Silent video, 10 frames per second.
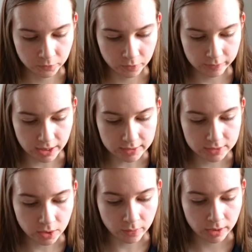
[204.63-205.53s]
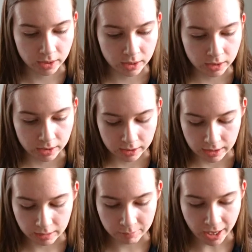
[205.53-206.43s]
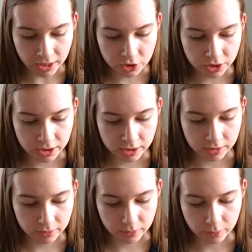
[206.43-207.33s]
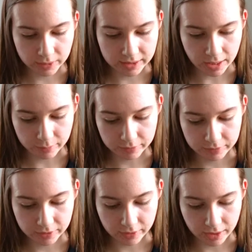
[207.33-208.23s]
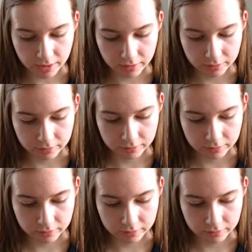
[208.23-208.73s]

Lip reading: Right? So imagine what that would feel like.